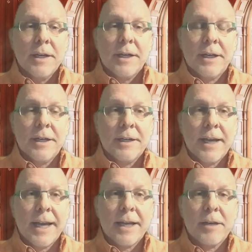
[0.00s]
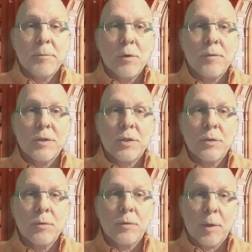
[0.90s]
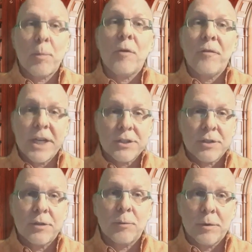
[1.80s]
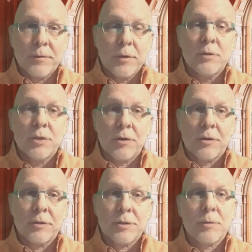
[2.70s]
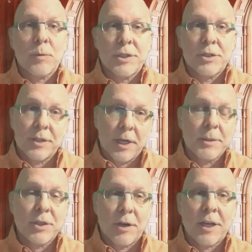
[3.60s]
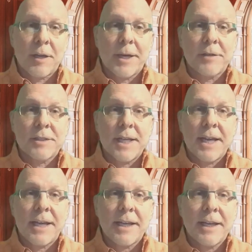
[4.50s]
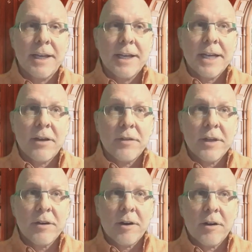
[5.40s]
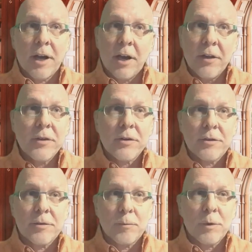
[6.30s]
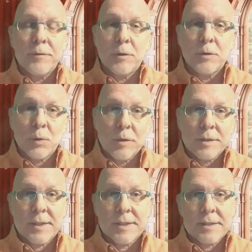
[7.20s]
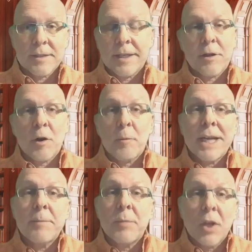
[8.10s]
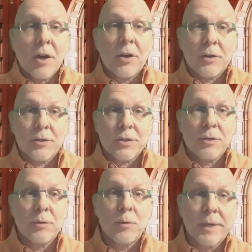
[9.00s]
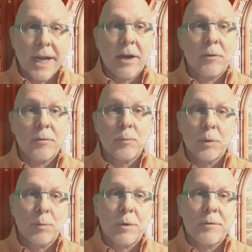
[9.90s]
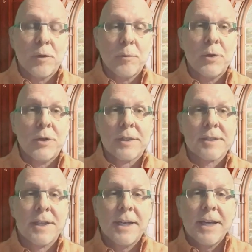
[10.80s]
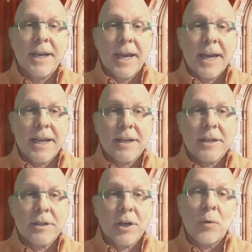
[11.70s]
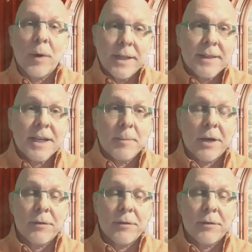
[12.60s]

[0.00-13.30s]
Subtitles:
and move to the professional review journals, which I'll be talking about today. Now, there are other review sources, like there are many bloggers who now will review books. And a great thing about